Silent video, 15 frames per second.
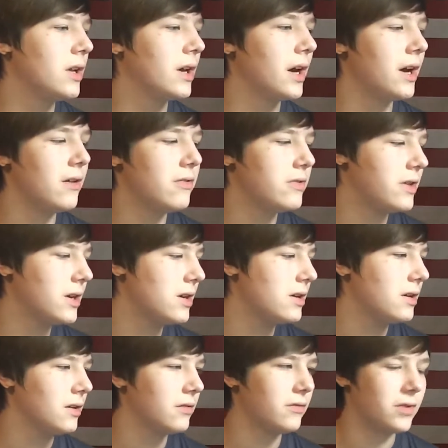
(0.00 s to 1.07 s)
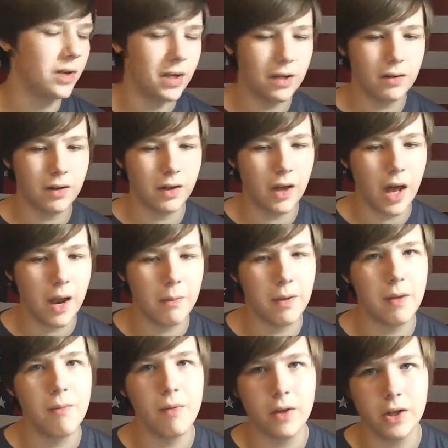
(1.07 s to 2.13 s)
I think a lot of
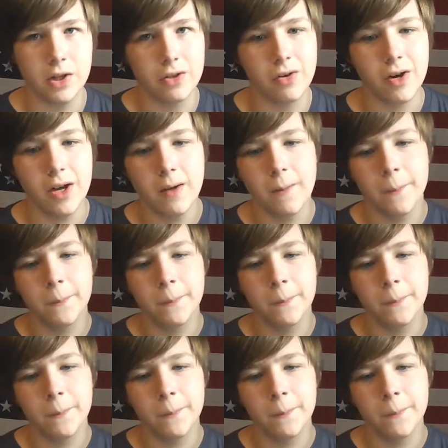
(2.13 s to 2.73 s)
people enjoy.